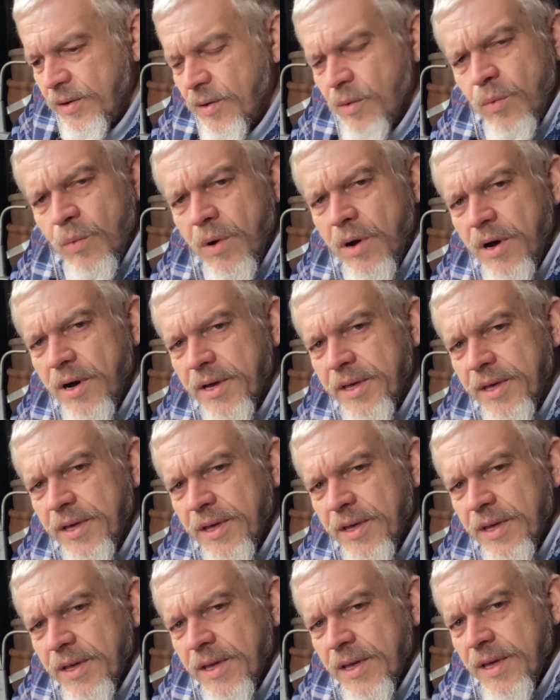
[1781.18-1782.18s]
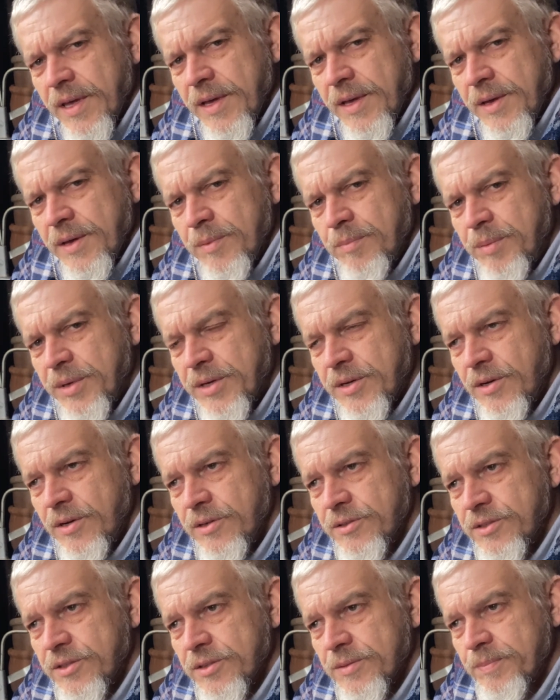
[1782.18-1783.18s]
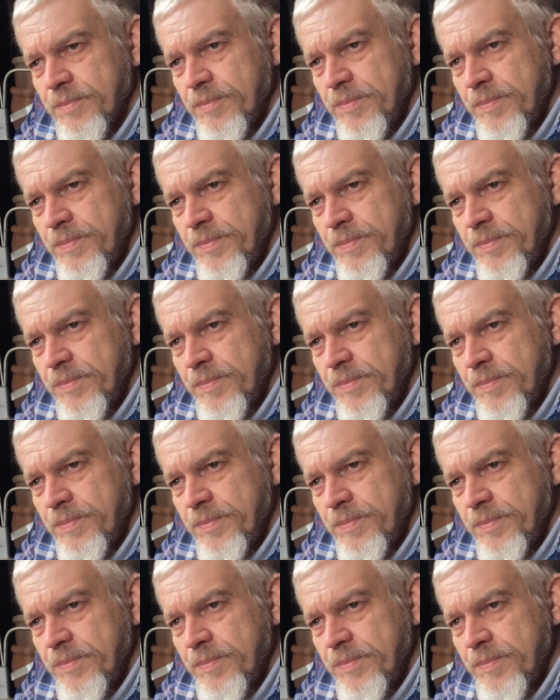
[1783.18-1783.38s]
why? Because